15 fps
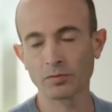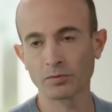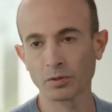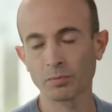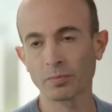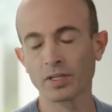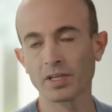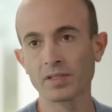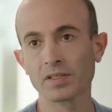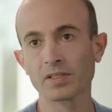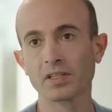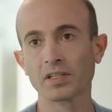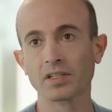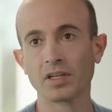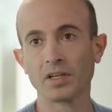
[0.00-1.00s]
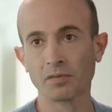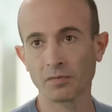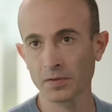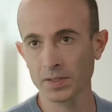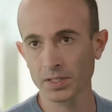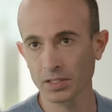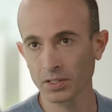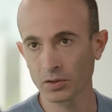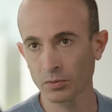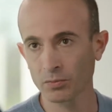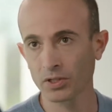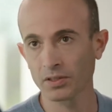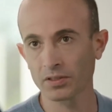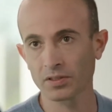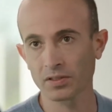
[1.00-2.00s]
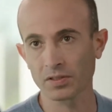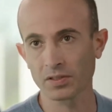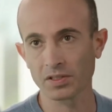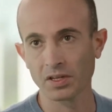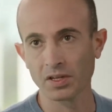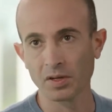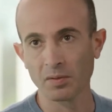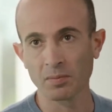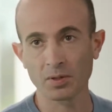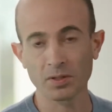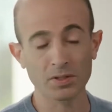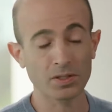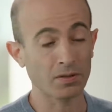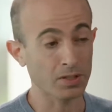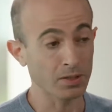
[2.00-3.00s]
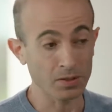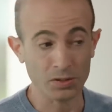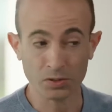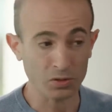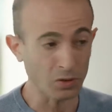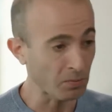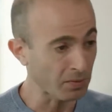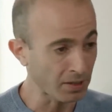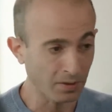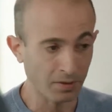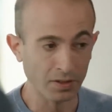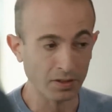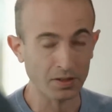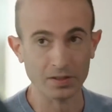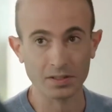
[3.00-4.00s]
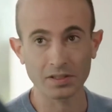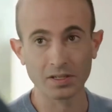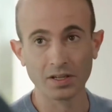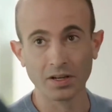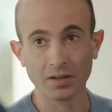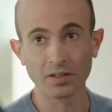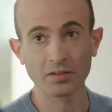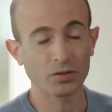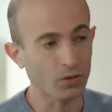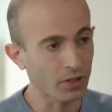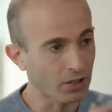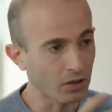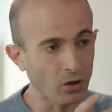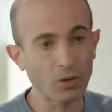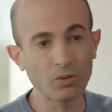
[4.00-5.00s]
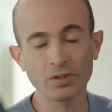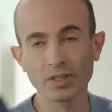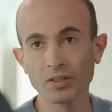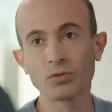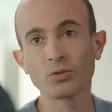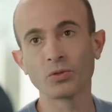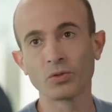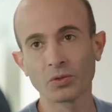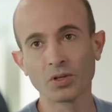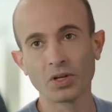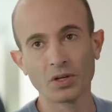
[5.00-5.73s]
of replacing physical communities, because there are still so many things that you can only do